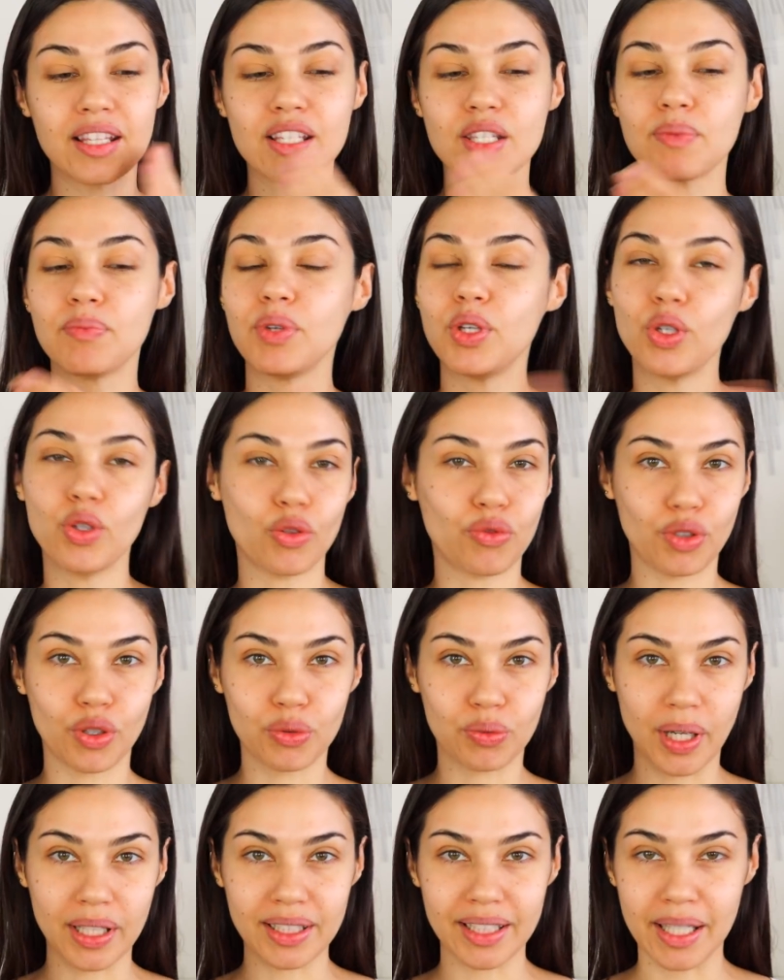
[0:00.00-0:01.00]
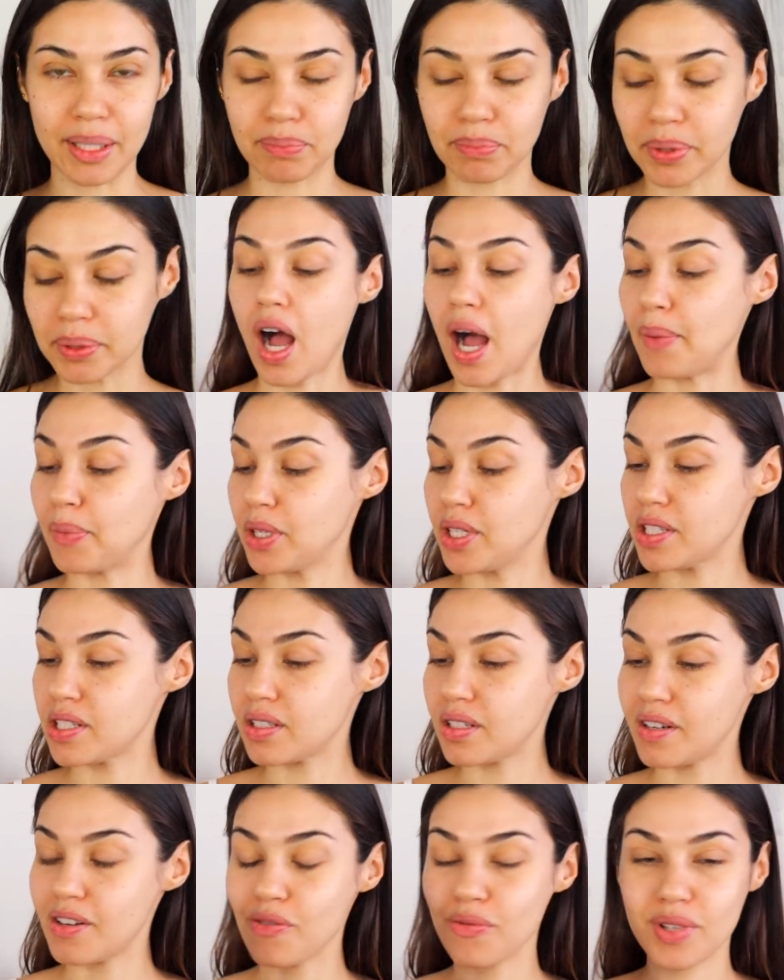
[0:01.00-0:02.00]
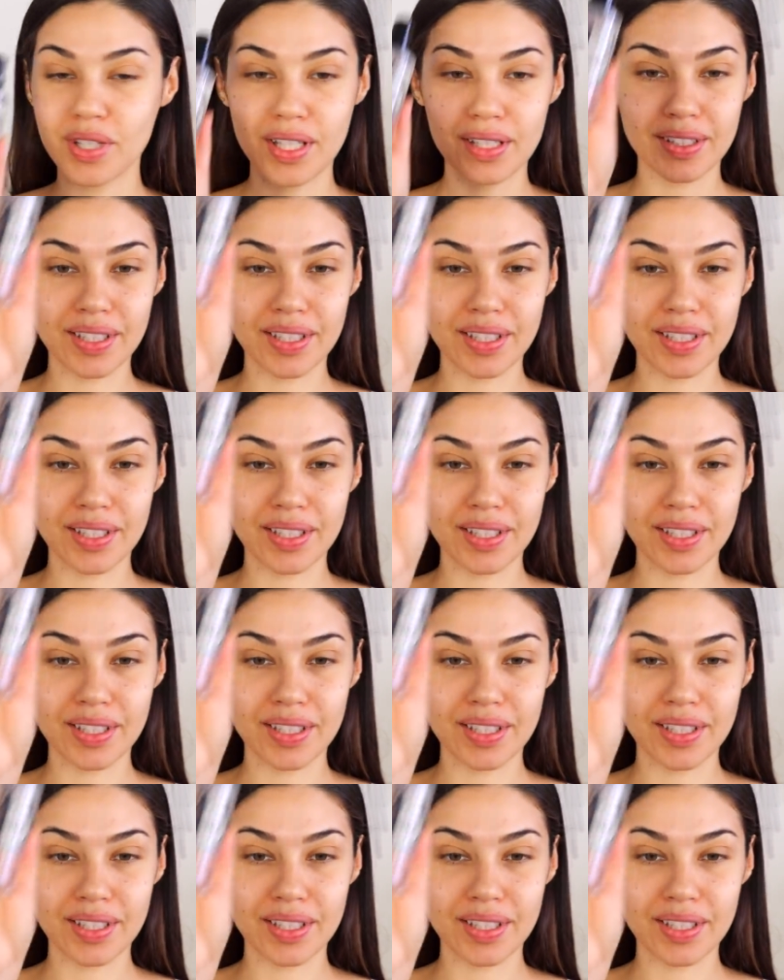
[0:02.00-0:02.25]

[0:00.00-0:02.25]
this beautiful red lip. I'm gonna start with a